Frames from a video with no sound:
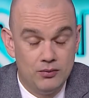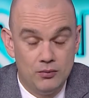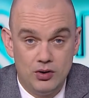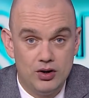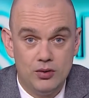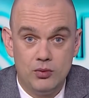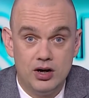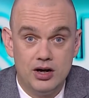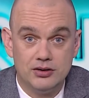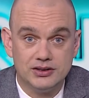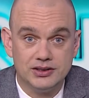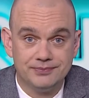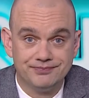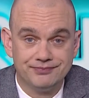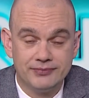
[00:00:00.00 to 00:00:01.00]
What a
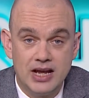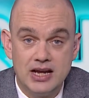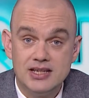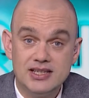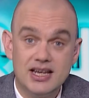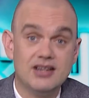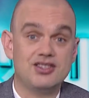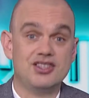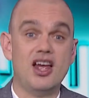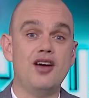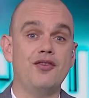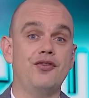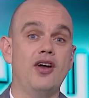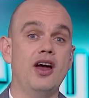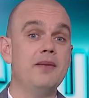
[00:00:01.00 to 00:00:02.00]
world. Sounds
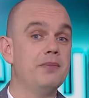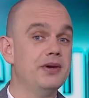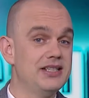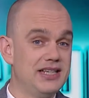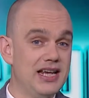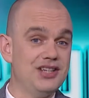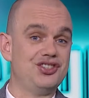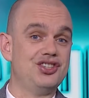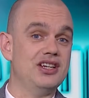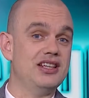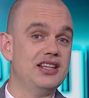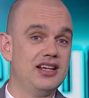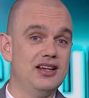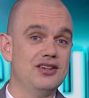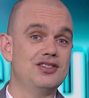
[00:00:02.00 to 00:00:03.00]
daft, right? But it's actually
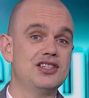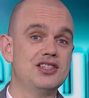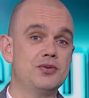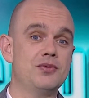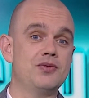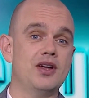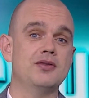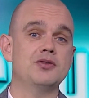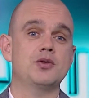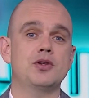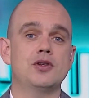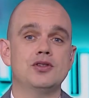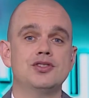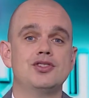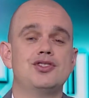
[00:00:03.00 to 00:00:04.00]
the closest we've come to a
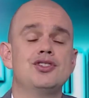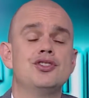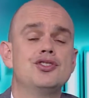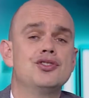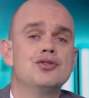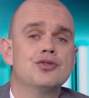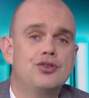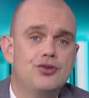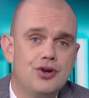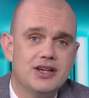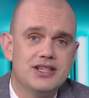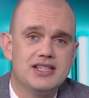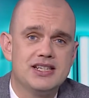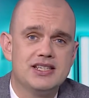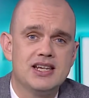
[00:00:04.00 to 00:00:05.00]
constitutional
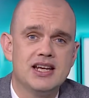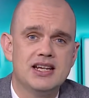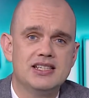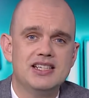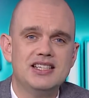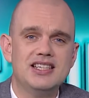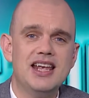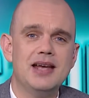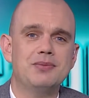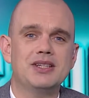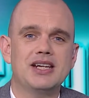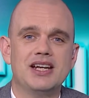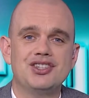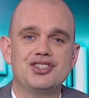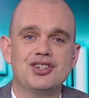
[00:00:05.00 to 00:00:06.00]
crisis since the
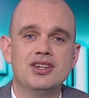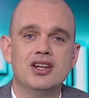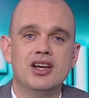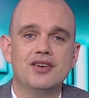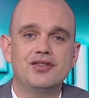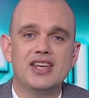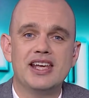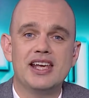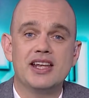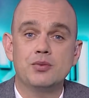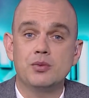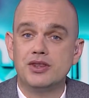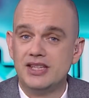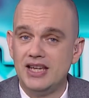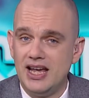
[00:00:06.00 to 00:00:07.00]
abdication of King
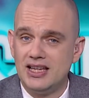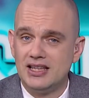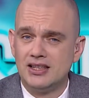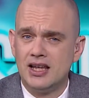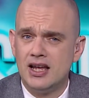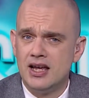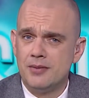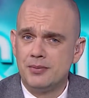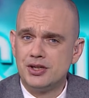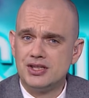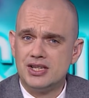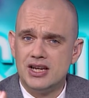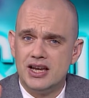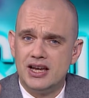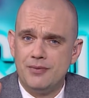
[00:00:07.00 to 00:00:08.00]
Edward VIII.
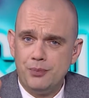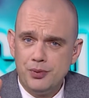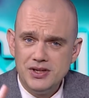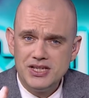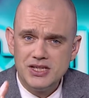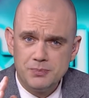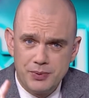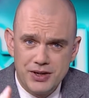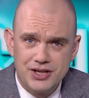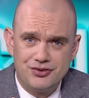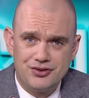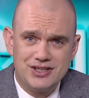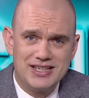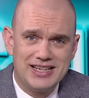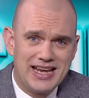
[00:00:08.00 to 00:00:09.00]
Because if Princess
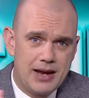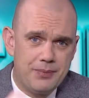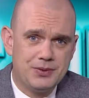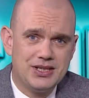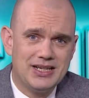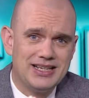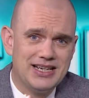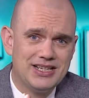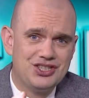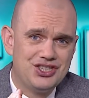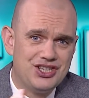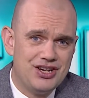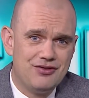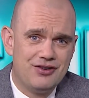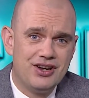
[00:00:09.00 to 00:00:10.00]
Beatrice decapitated Ed
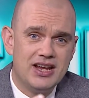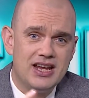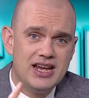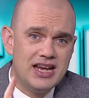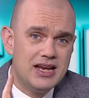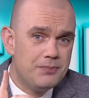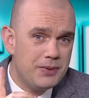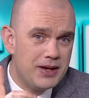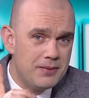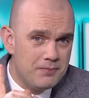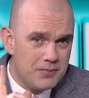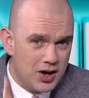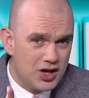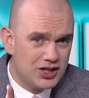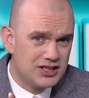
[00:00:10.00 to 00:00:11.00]
Sheeran, he'd be a
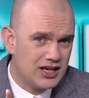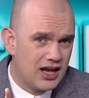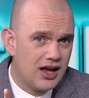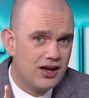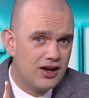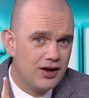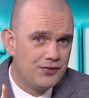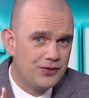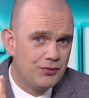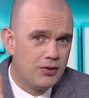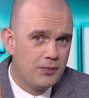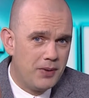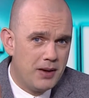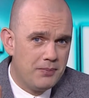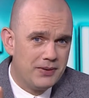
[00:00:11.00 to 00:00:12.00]
martyr of the
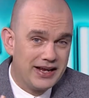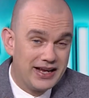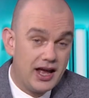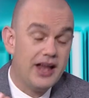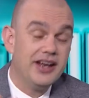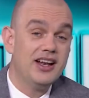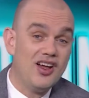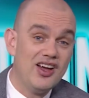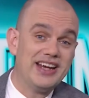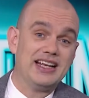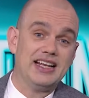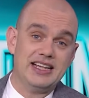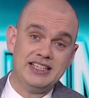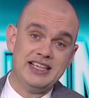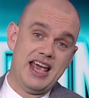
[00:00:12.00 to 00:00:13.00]
Republic.
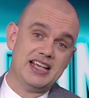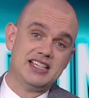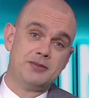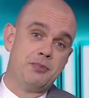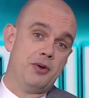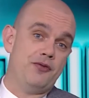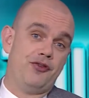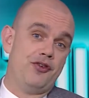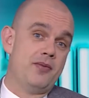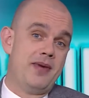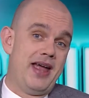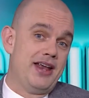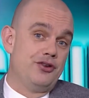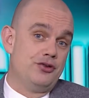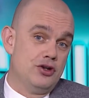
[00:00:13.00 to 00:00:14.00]
Unlikely, yes, but for a
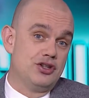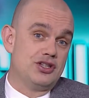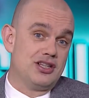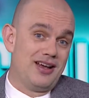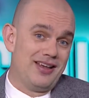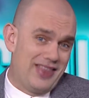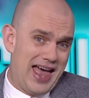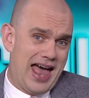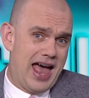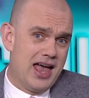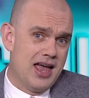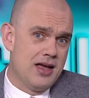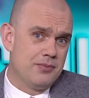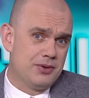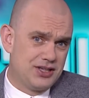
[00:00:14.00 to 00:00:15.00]
man who looks like that,
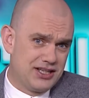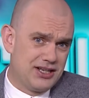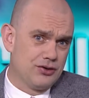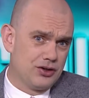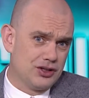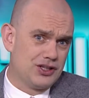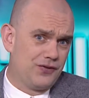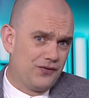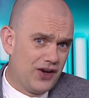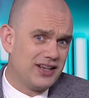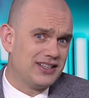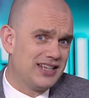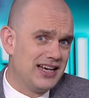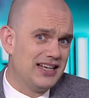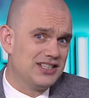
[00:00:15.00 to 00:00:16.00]
but still got to
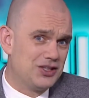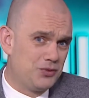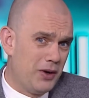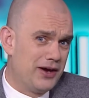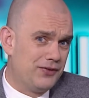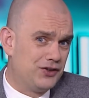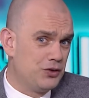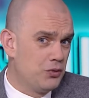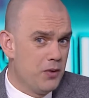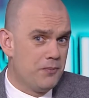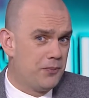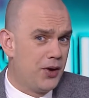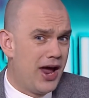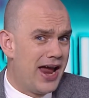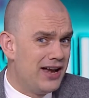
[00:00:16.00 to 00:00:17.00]
fuck Taylor Swift, you
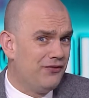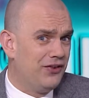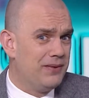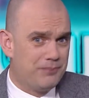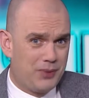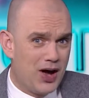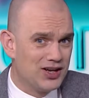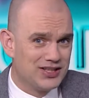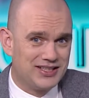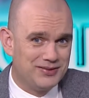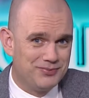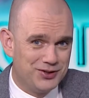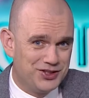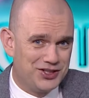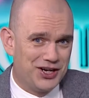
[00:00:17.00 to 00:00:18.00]
wouldn't put anything past
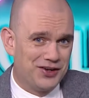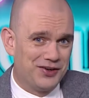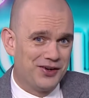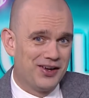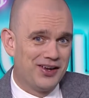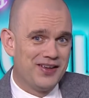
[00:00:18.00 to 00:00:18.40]
him, would you?